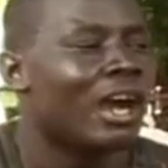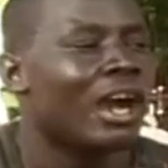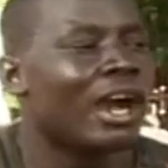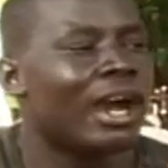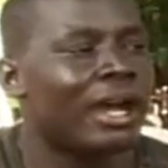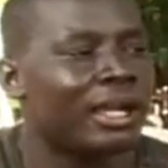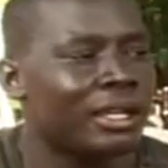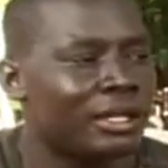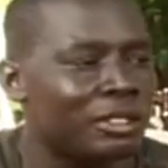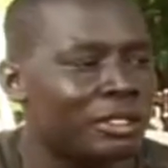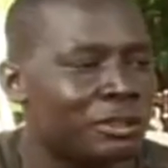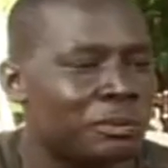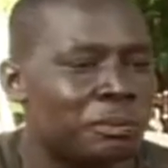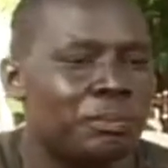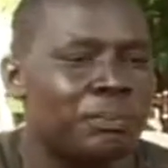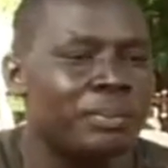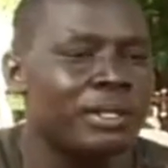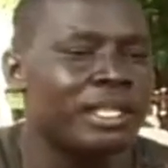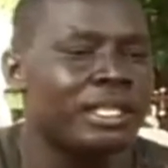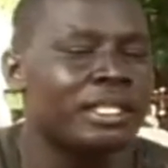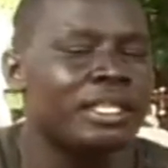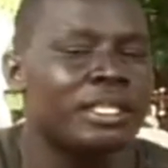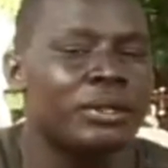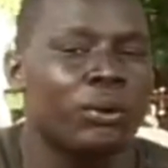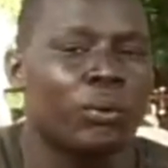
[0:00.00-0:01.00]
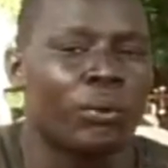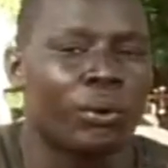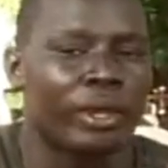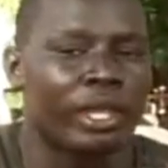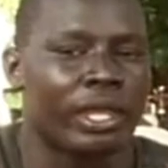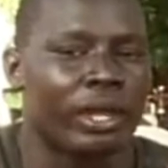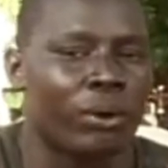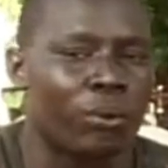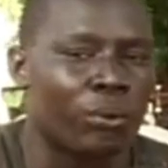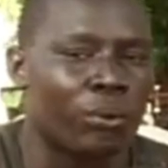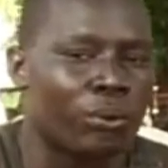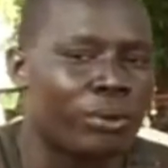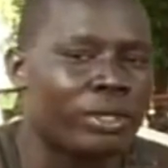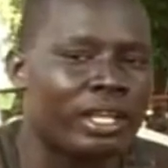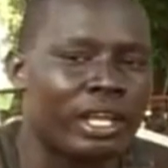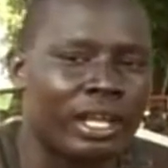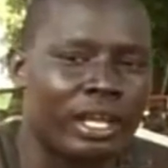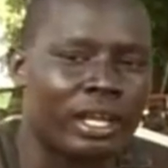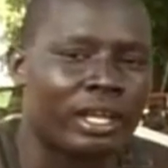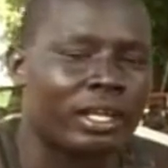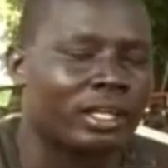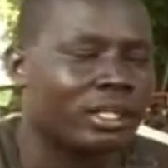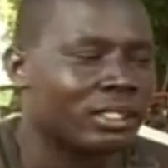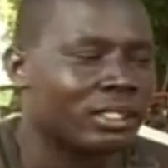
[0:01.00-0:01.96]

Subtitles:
and be where we are.